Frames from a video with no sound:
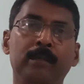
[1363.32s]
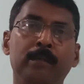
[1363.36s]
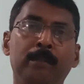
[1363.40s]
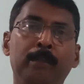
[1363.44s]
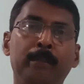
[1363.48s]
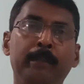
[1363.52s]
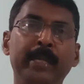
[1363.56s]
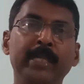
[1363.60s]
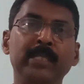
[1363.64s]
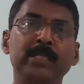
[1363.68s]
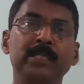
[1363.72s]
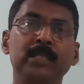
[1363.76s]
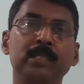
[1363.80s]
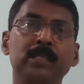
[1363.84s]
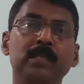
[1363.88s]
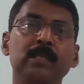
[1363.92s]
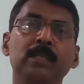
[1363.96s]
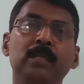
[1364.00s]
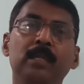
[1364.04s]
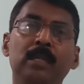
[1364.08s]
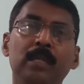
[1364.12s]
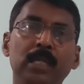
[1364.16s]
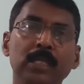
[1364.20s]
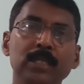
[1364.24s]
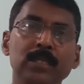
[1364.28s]
makes
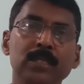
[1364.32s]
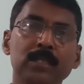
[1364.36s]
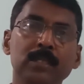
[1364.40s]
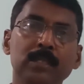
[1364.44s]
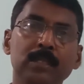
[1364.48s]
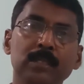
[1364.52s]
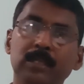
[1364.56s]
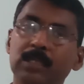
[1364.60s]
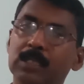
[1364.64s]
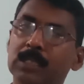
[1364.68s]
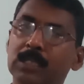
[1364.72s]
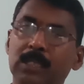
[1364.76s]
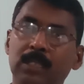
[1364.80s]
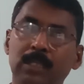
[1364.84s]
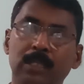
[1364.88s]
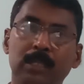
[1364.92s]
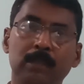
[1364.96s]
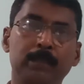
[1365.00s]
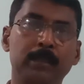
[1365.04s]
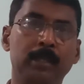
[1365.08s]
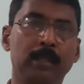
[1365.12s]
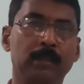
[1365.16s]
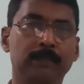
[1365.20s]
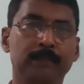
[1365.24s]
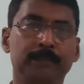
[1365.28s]
it less
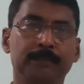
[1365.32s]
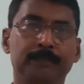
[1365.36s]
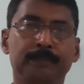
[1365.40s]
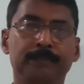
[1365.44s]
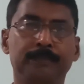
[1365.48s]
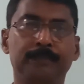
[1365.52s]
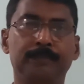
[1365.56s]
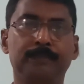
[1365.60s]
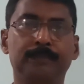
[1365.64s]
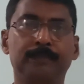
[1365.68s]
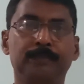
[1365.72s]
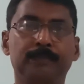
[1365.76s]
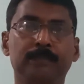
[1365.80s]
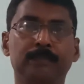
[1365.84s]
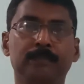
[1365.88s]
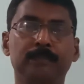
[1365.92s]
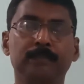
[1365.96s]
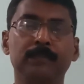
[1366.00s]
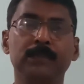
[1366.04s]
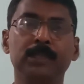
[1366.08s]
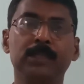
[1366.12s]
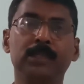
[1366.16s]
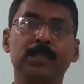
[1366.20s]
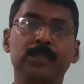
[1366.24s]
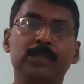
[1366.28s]
stable.
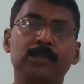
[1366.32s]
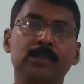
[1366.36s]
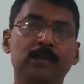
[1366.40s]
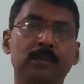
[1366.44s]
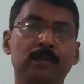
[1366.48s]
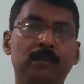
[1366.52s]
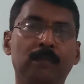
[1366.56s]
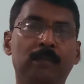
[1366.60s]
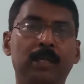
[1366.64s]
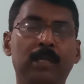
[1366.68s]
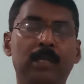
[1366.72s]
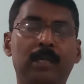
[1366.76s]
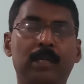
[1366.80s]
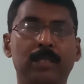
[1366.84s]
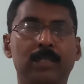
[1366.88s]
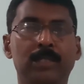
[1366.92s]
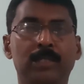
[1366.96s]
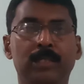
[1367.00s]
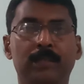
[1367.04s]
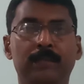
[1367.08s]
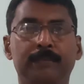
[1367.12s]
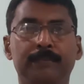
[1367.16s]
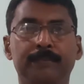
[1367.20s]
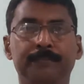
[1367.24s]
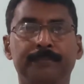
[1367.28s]
This is one
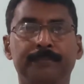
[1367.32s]
reason.